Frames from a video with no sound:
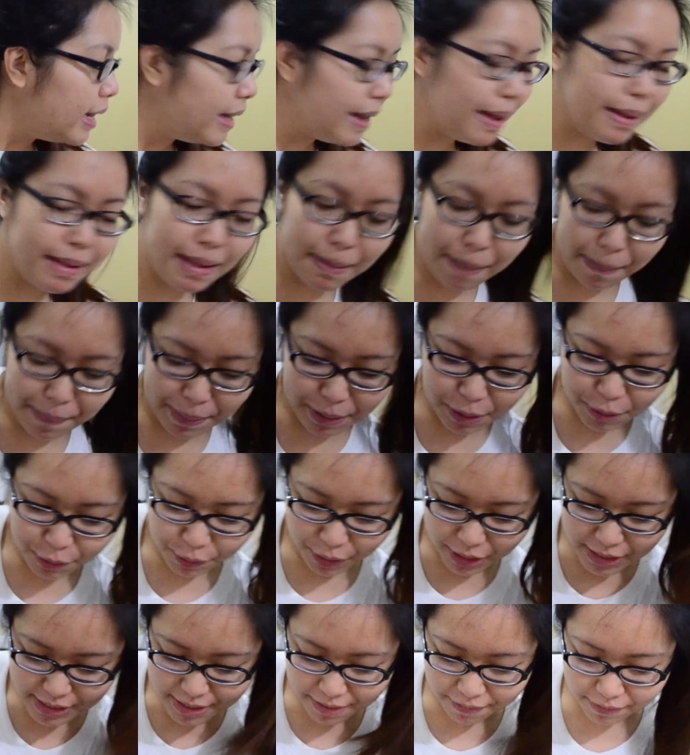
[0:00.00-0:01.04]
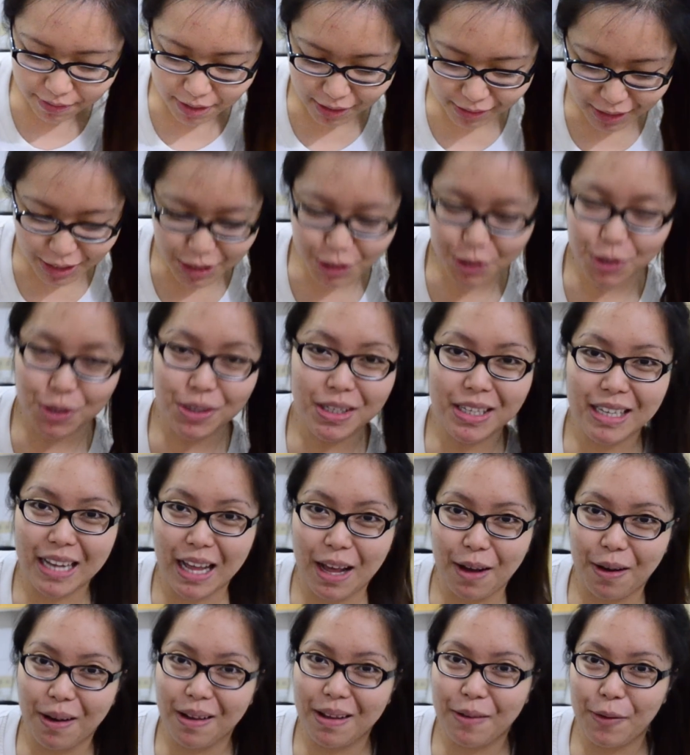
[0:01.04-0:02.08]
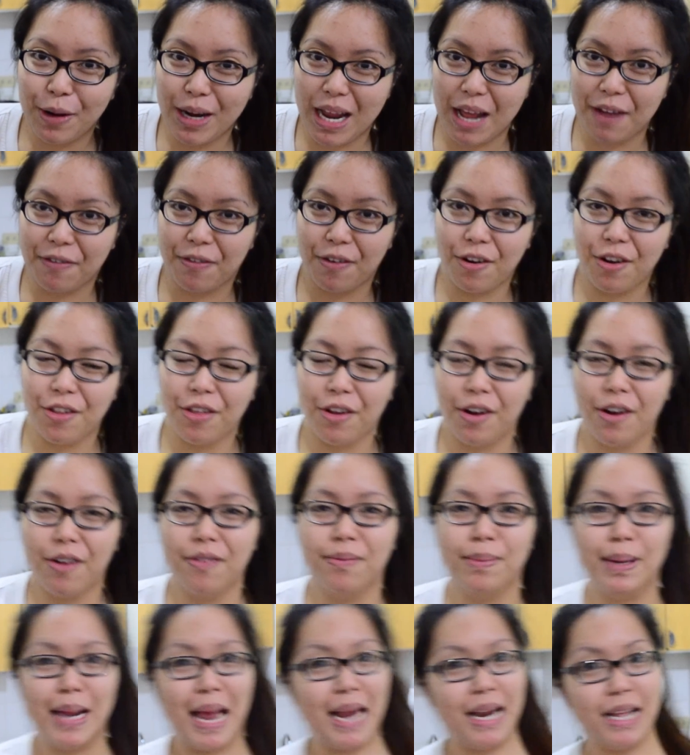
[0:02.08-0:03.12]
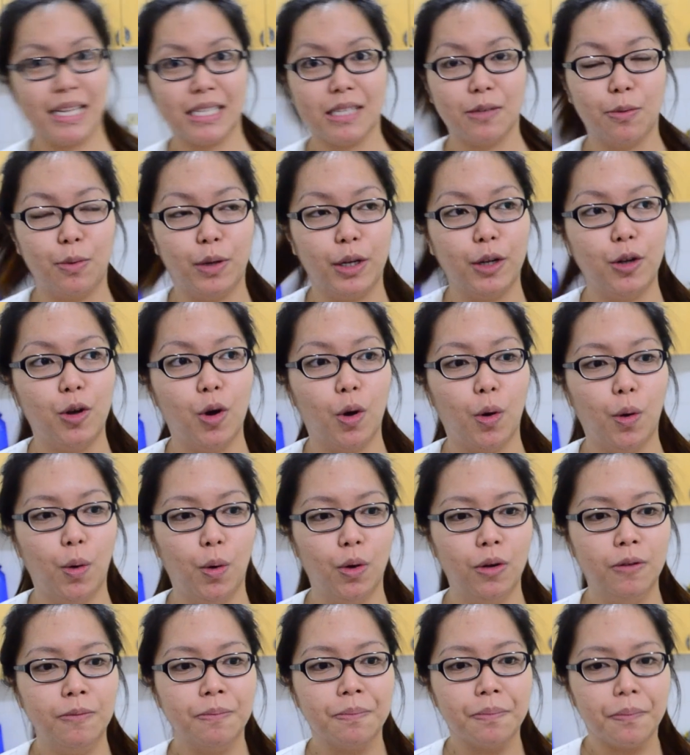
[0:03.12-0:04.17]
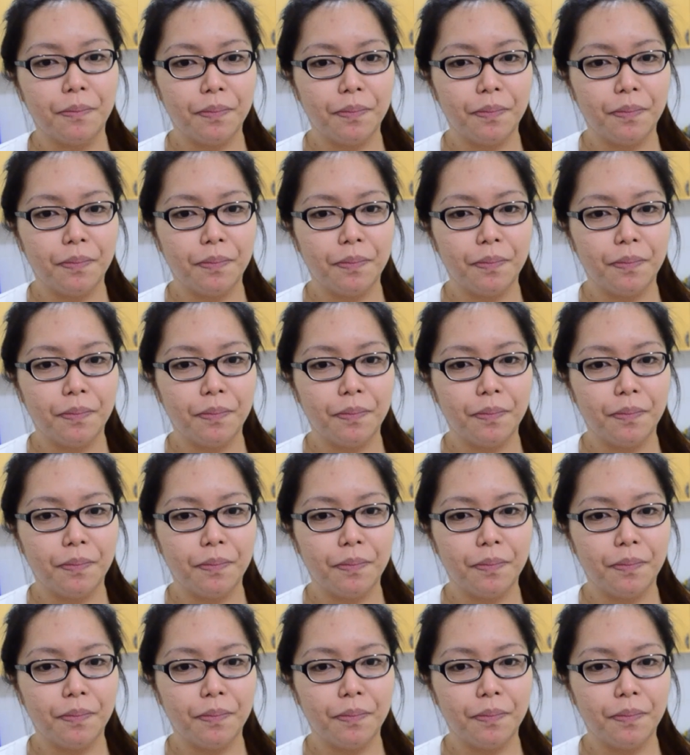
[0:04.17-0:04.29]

Napapanood ko rin sa vlog ni Judy na whenever their bananas would go